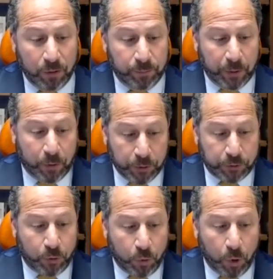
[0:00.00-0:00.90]
because
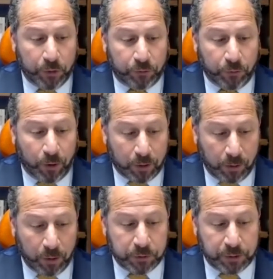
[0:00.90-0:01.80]
courts are
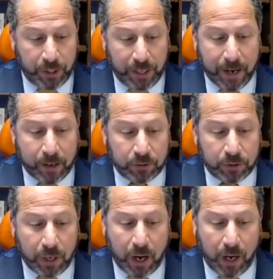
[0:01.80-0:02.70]
closed to the
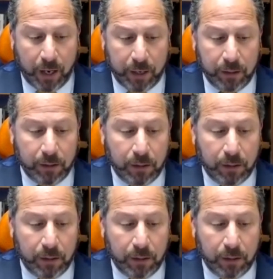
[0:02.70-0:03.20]
outside,